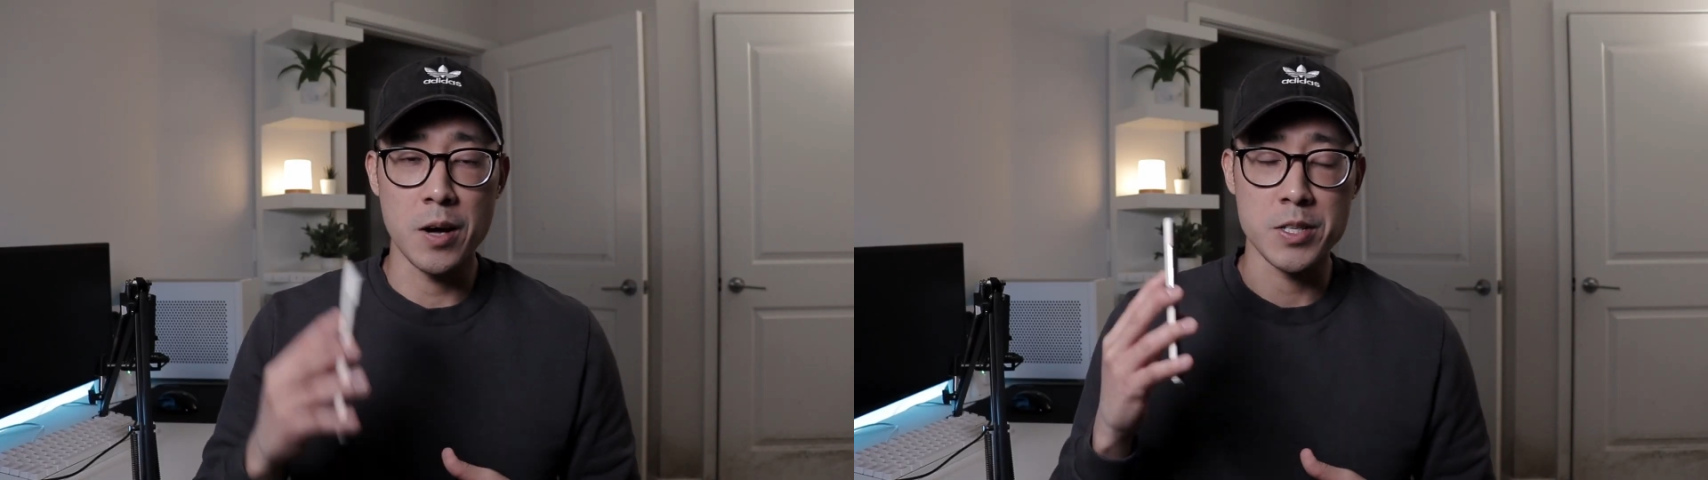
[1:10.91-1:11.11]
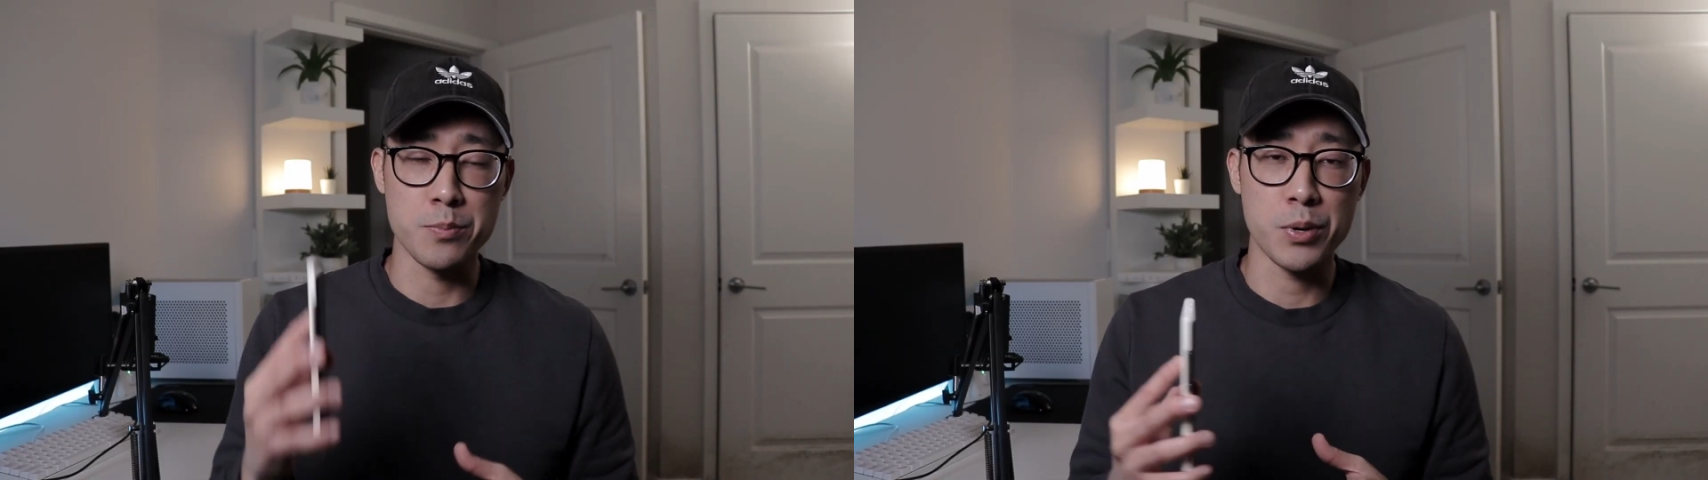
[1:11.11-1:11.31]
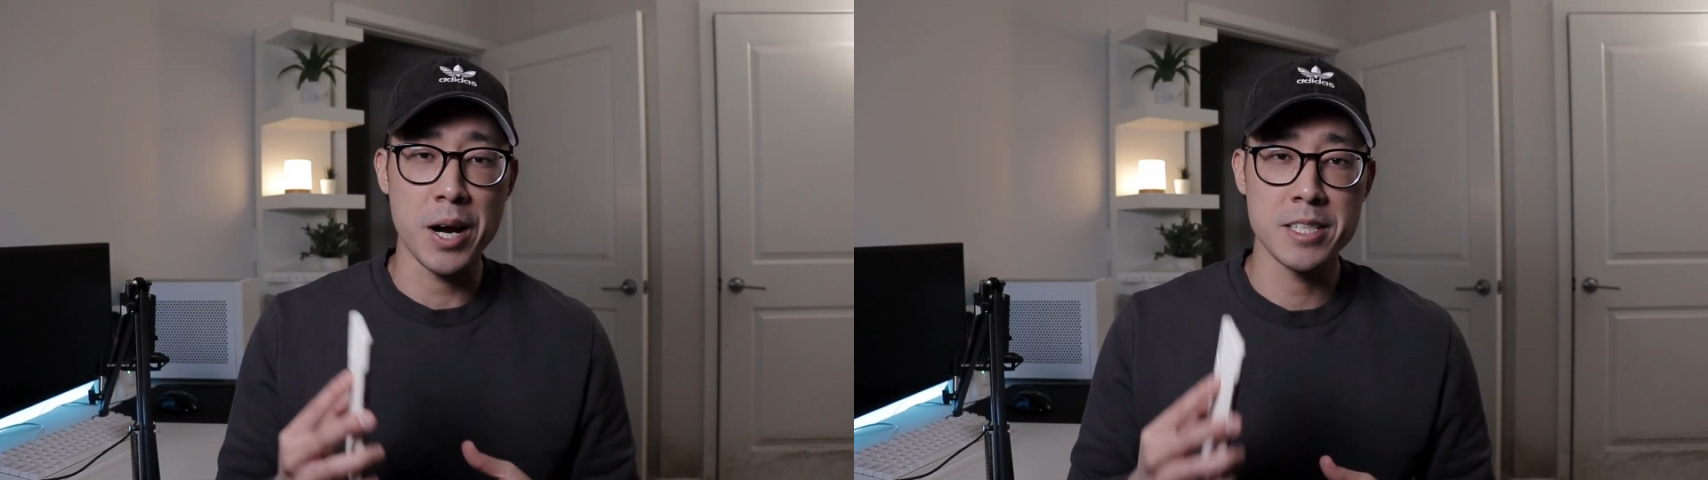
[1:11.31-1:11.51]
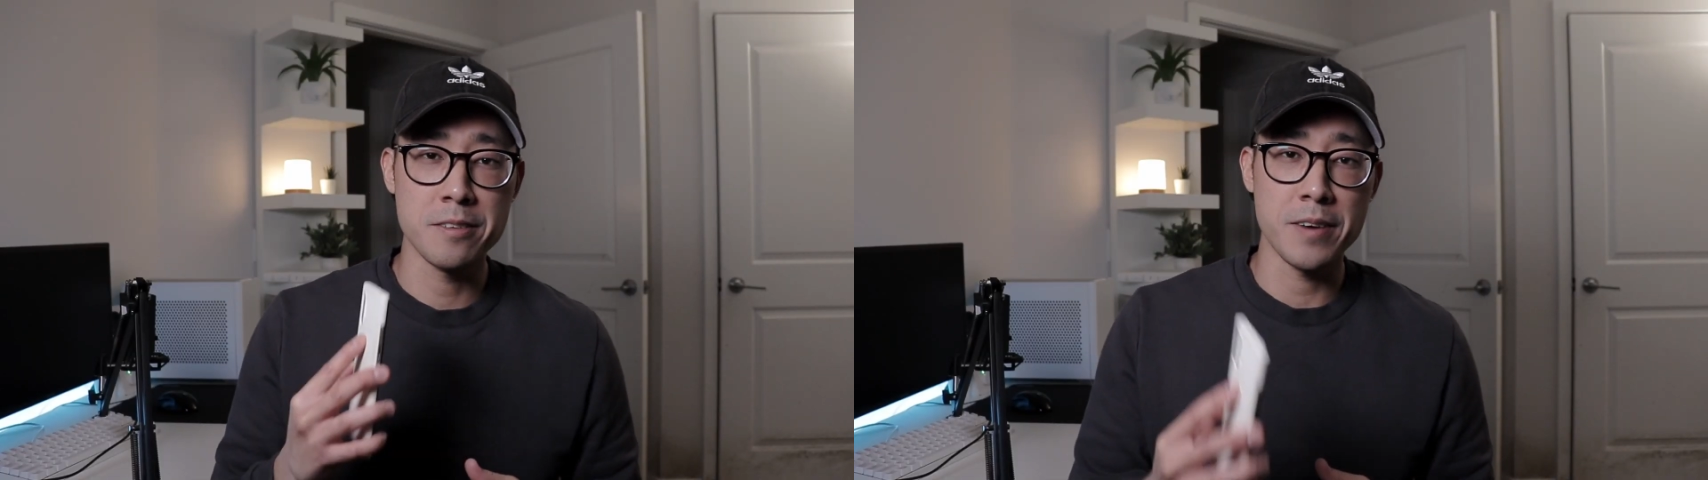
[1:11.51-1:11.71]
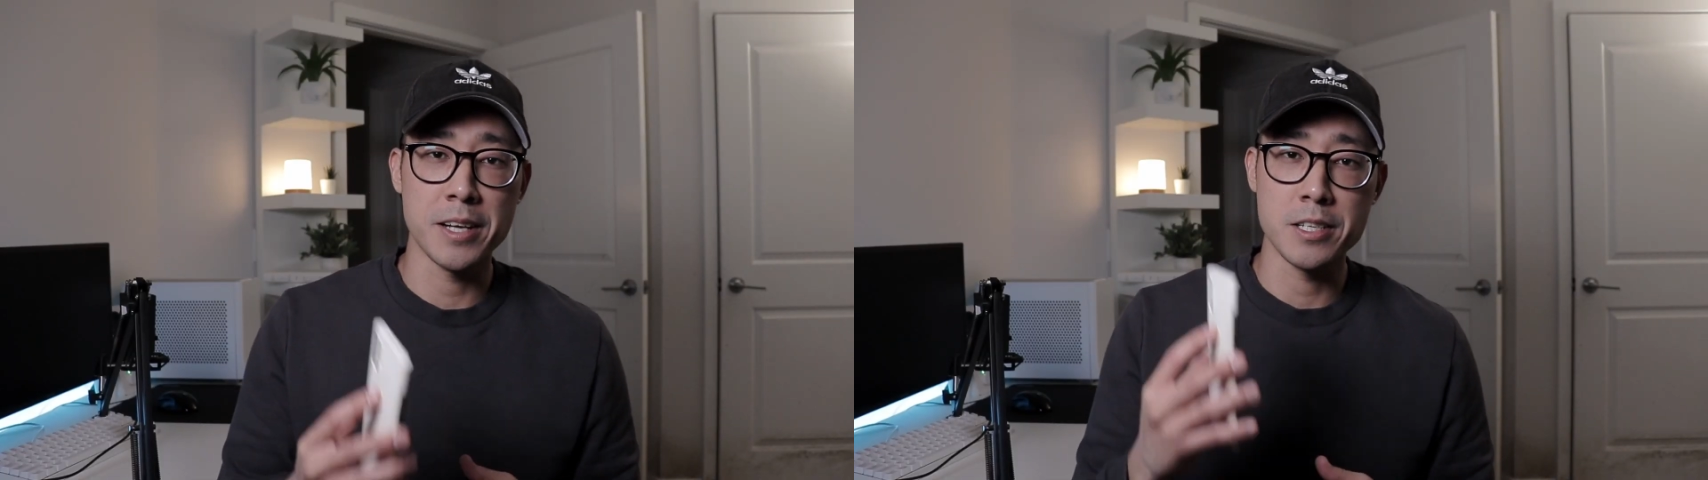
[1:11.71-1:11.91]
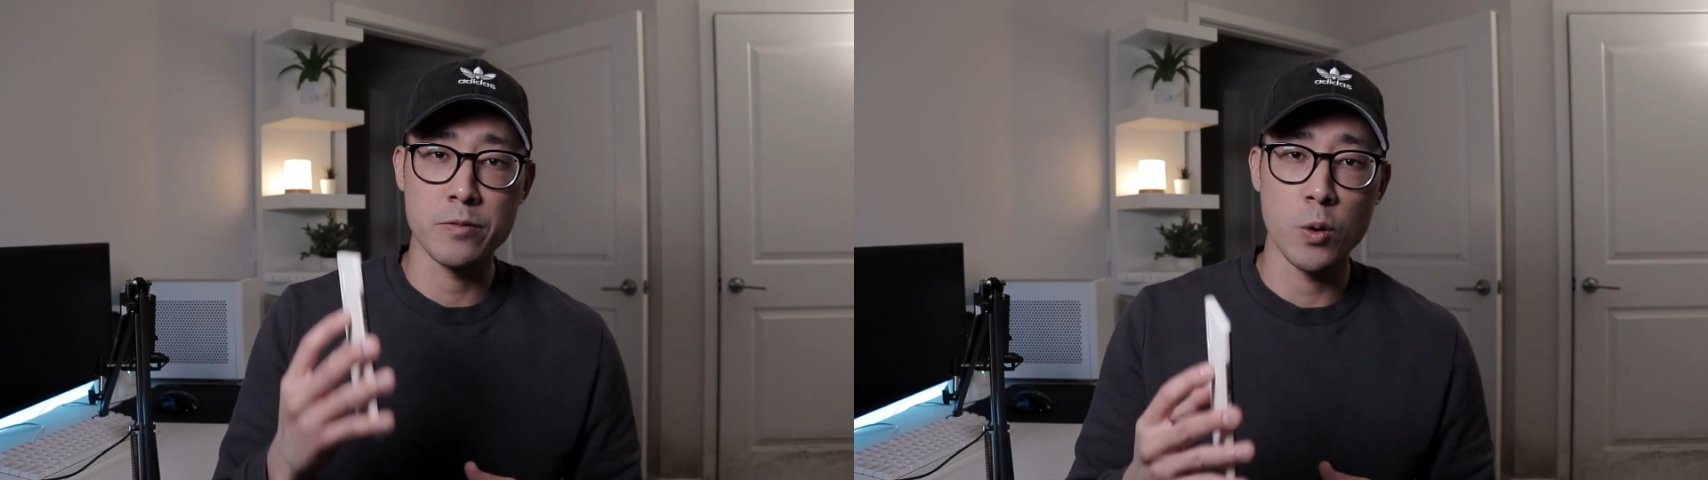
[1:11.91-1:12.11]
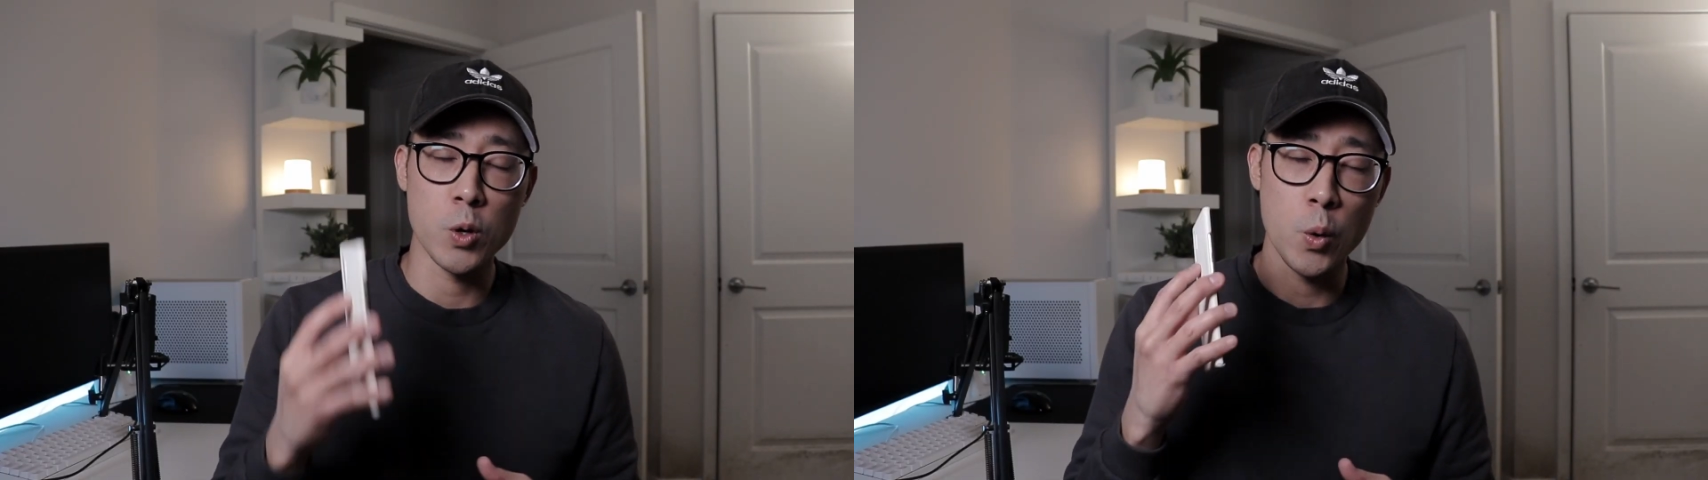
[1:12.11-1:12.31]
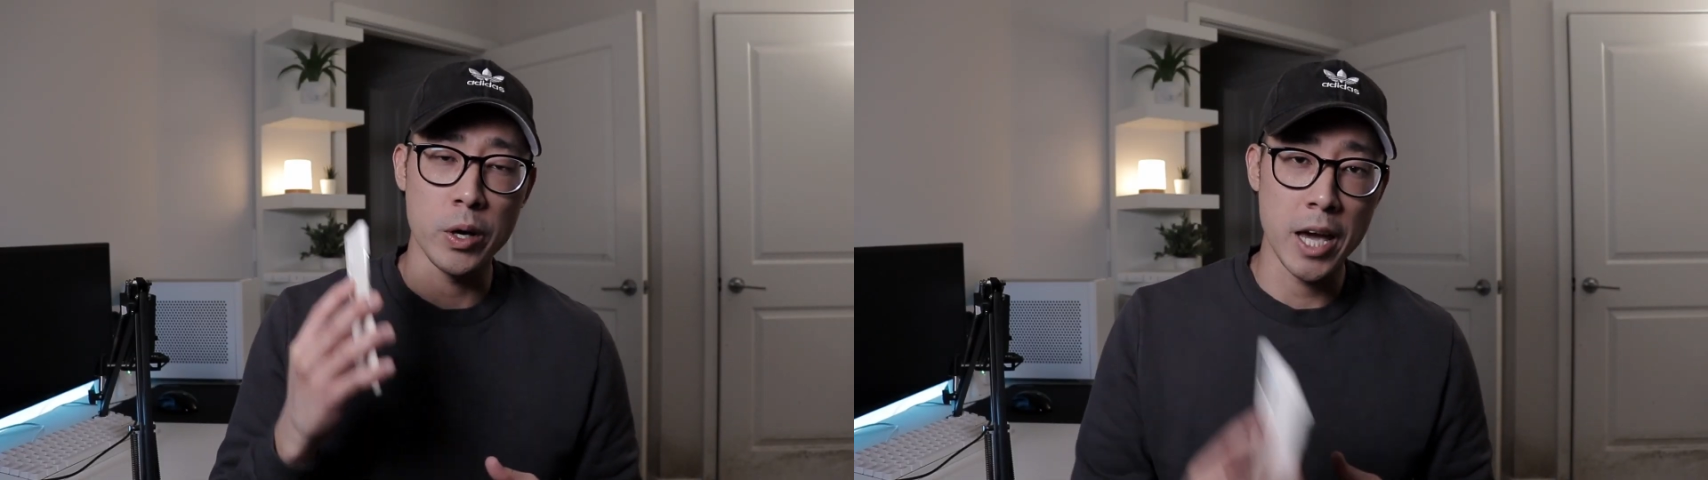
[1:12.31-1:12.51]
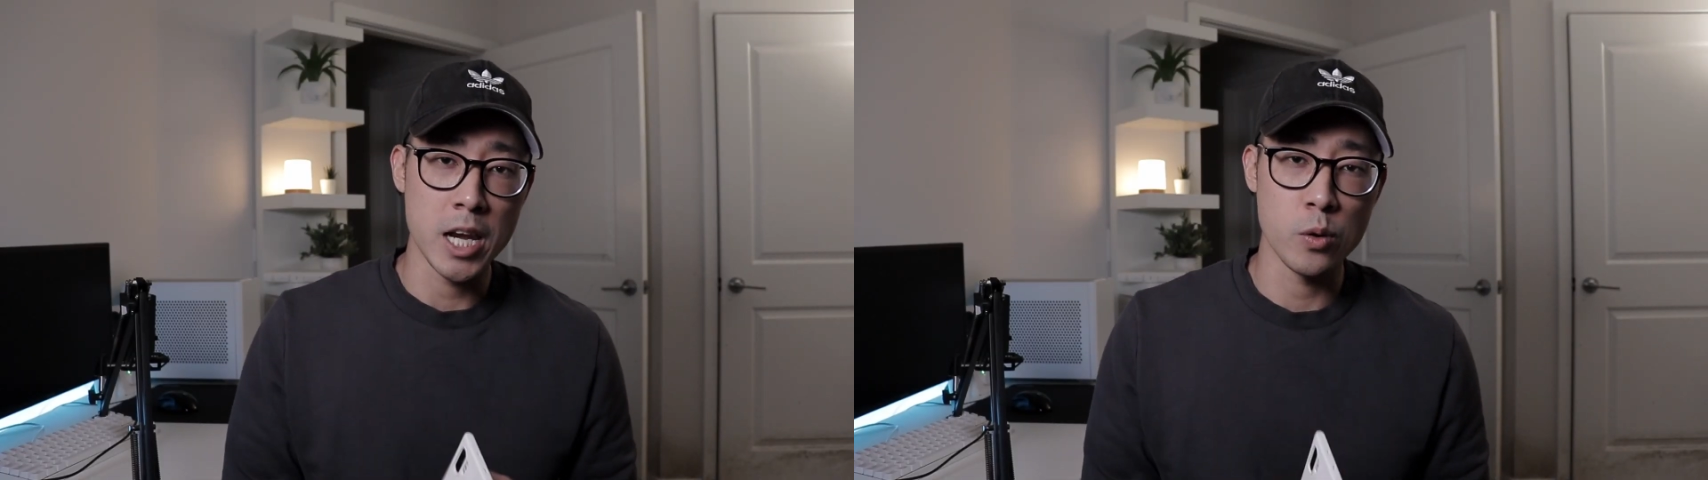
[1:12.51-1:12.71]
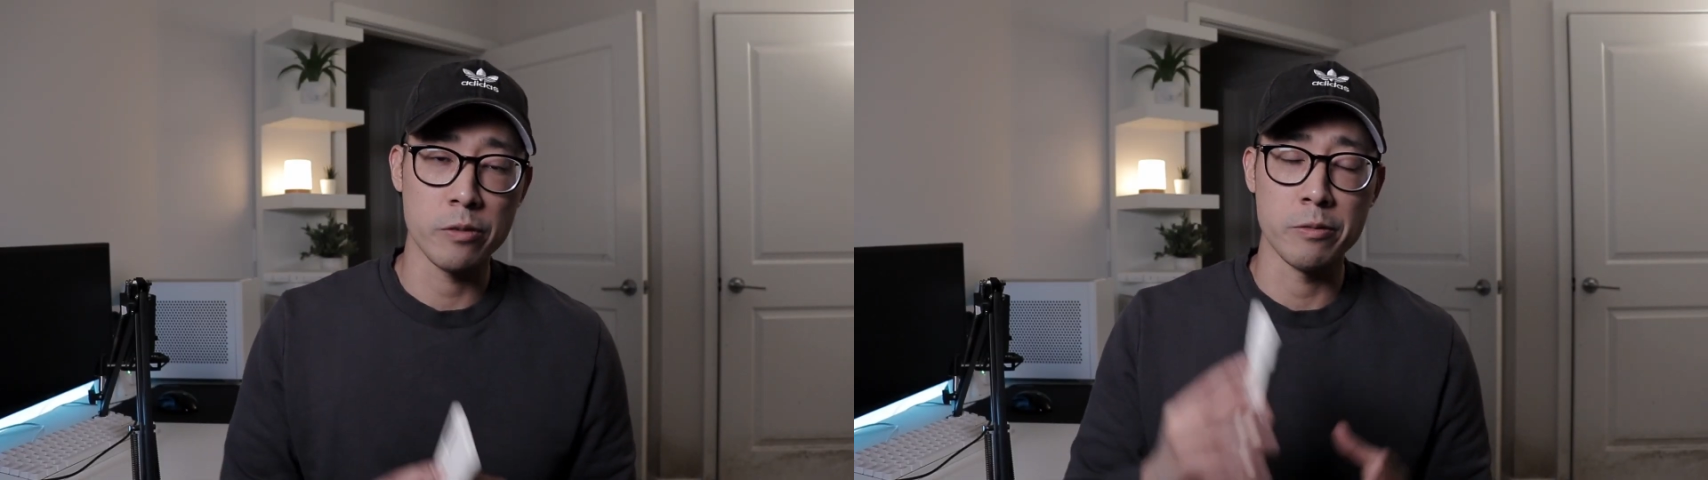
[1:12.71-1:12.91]
I was surprised to find this phone going
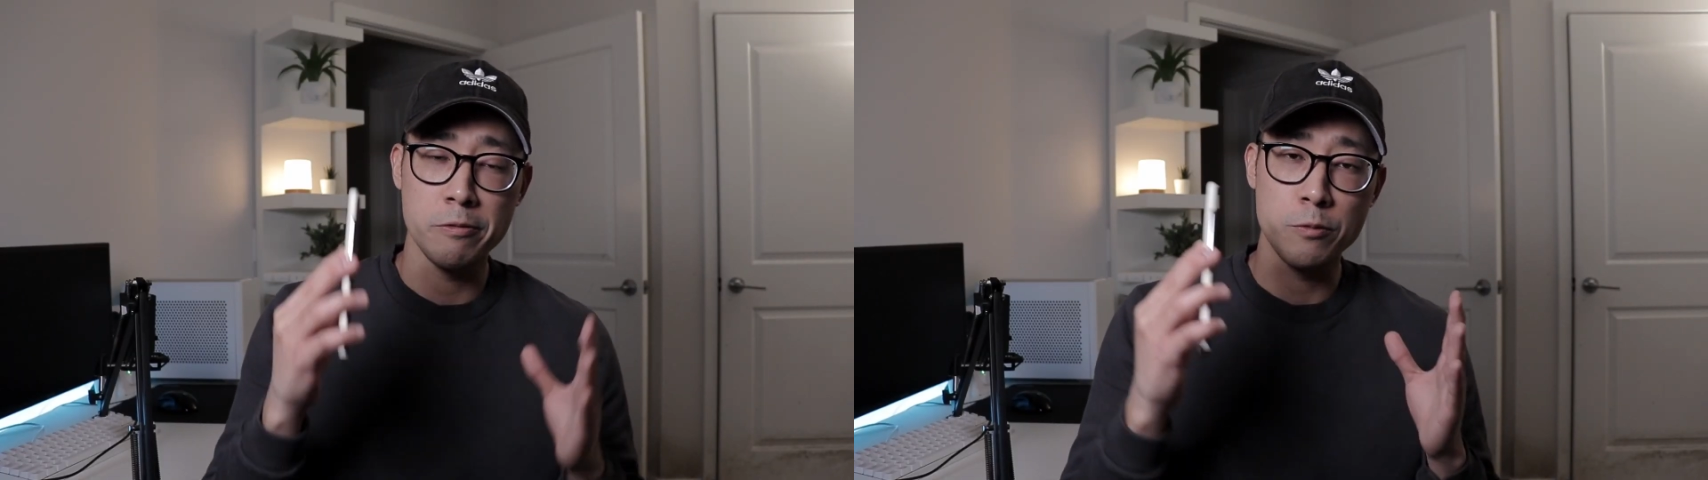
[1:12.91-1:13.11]
anywhere from